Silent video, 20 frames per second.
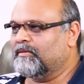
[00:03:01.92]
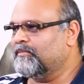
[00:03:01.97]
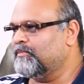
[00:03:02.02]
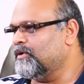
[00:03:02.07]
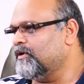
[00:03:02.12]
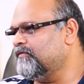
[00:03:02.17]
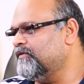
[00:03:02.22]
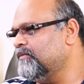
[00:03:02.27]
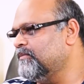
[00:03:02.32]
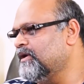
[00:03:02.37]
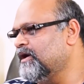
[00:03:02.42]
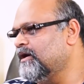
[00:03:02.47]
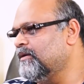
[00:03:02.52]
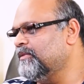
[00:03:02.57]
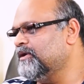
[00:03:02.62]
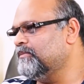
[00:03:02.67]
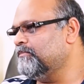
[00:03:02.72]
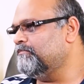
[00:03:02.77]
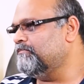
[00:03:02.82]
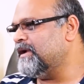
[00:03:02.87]
Prophet
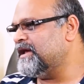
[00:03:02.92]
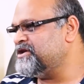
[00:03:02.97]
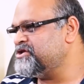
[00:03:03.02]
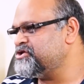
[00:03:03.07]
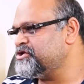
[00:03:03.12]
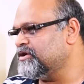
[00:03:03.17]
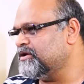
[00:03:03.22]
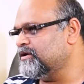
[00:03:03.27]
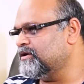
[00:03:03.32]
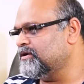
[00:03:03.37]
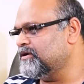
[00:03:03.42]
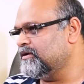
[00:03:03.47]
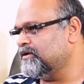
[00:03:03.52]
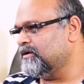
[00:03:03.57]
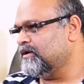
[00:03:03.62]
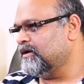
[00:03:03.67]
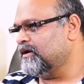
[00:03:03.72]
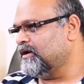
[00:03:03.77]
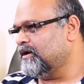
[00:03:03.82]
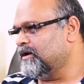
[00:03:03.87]
Muhammad mentioned
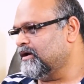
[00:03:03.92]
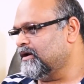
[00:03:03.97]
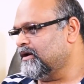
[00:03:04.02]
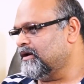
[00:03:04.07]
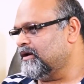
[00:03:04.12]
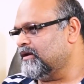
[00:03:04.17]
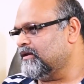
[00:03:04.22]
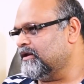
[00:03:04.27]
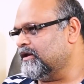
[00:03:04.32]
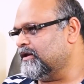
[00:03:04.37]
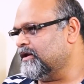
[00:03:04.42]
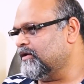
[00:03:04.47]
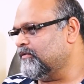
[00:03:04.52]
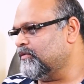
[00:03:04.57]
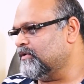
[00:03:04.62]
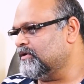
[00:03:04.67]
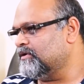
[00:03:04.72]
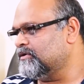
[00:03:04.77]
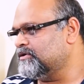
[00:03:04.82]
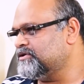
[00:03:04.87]
that there
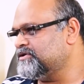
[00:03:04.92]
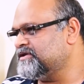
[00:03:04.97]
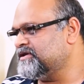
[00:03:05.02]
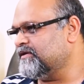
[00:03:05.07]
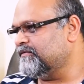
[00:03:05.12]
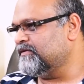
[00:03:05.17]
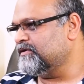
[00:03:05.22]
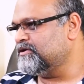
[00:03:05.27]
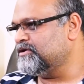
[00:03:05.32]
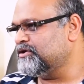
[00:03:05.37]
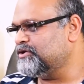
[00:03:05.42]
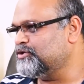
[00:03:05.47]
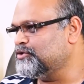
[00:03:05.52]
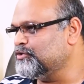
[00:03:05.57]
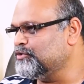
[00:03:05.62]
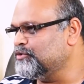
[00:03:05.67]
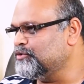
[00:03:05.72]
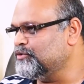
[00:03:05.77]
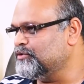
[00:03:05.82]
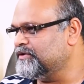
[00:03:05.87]
were
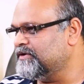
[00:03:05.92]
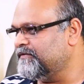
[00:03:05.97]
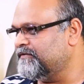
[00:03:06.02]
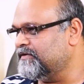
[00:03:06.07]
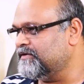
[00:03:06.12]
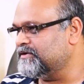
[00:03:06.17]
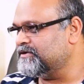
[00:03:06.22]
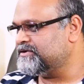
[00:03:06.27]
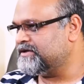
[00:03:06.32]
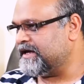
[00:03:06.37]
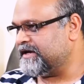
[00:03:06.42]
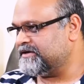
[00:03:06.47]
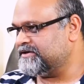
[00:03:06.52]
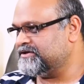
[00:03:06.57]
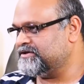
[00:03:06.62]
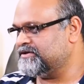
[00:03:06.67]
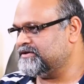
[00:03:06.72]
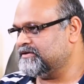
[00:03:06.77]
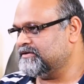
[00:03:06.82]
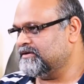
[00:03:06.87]
72 different
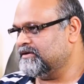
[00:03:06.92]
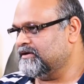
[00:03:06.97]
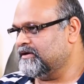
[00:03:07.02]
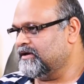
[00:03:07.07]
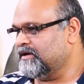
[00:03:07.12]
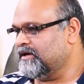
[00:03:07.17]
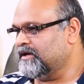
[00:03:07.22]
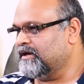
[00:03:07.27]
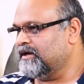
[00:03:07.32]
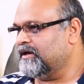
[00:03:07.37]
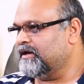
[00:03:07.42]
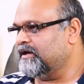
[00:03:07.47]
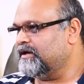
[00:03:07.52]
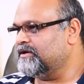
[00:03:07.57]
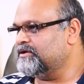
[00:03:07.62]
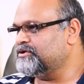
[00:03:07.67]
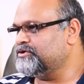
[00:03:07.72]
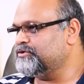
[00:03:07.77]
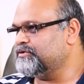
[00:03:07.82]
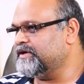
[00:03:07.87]
sects
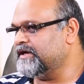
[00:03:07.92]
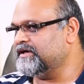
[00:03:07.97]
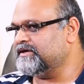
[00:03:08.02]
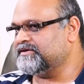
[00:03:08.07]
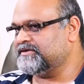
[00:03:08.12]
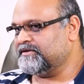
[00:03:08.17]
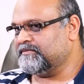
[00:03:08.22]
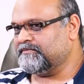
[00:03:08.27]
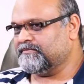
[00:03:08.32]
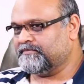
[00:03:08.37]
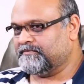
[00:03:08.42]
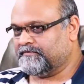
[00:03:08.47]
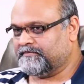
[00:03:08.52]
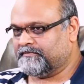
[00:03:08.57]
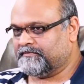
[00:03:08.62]
in Judaism.